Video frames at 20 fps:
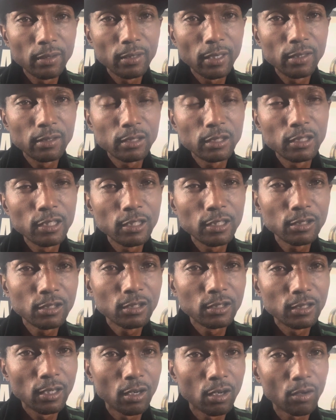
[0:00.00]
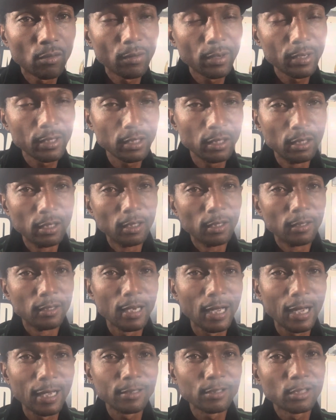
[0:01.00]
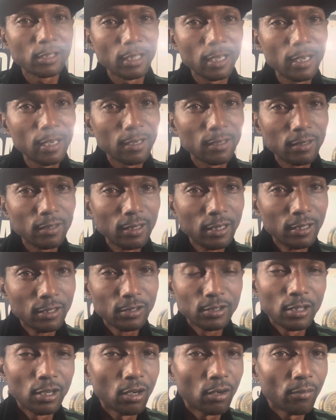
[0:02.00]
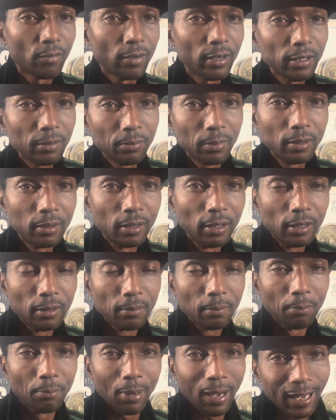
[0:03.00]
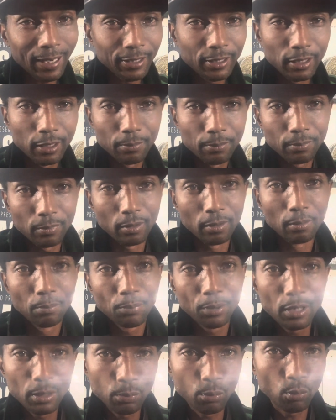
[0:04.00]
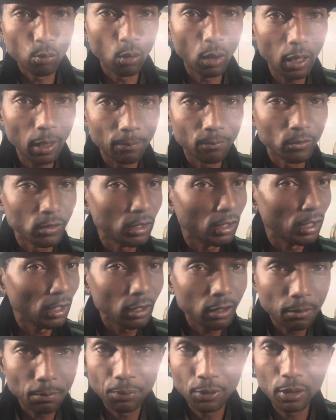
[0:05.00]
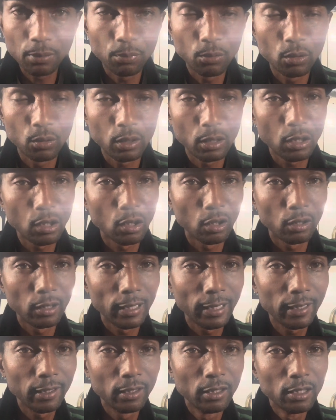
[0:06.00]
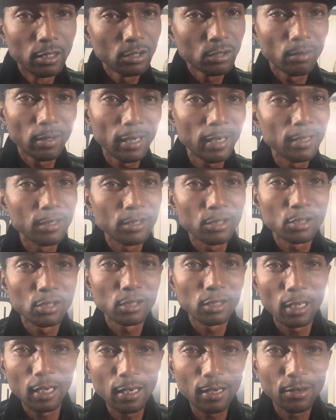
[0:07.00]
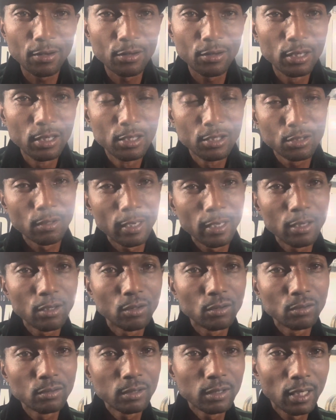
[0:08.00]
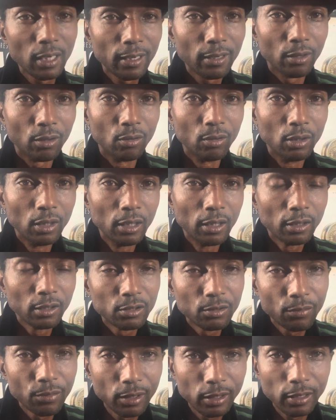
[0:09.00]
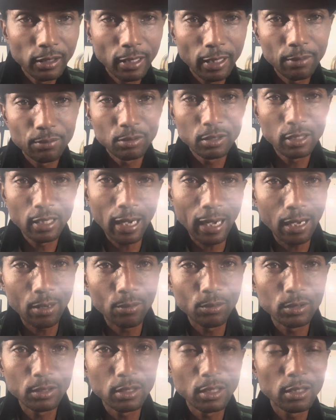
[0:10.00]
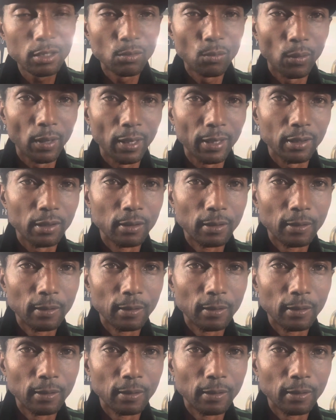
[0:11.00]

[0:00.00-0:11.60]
they snitch because they already not scared, because they already been bodying people up, killing people and all that. So they ain't scared, so they gonna tell. Because really, they cowards anyway.